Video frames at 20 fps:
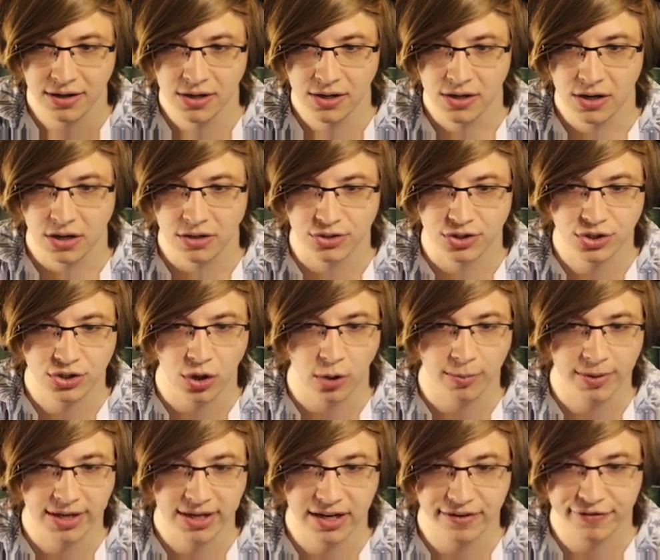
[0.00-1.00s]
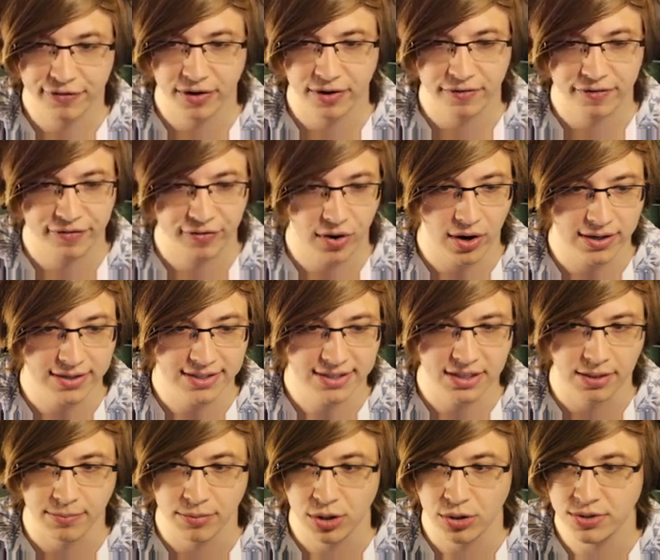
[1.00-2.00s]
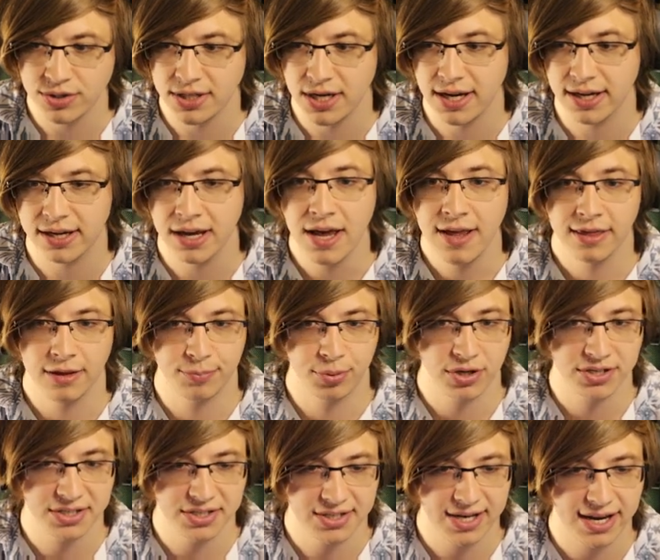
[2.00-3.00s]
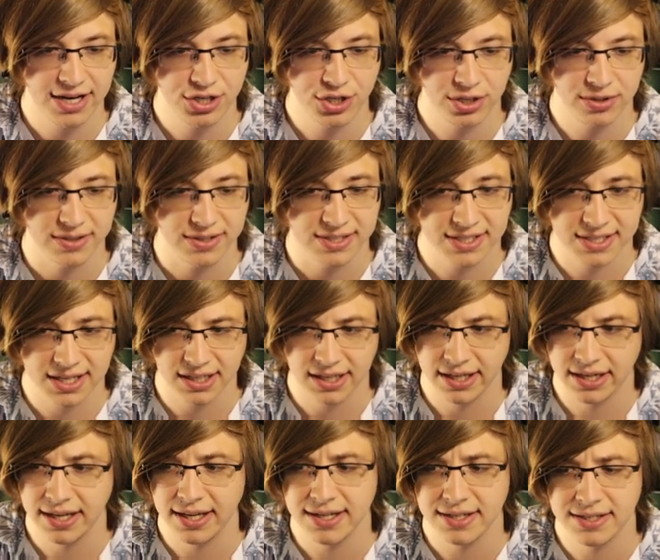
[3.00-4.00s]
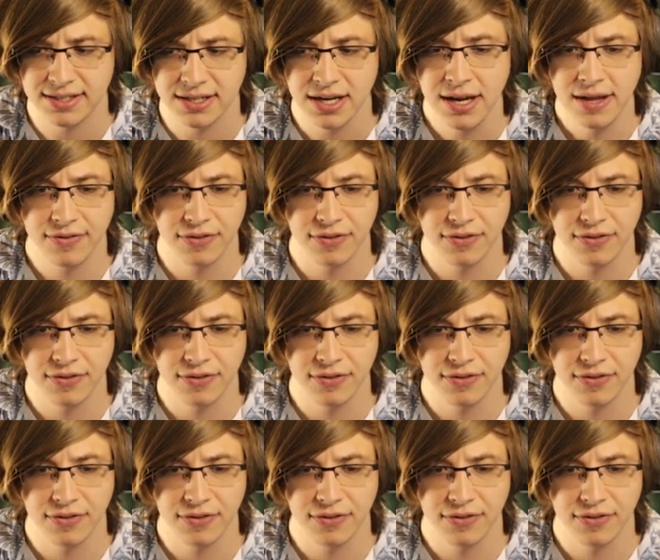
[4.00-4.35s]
on so many different fronts: the music, the presentation, the silliness,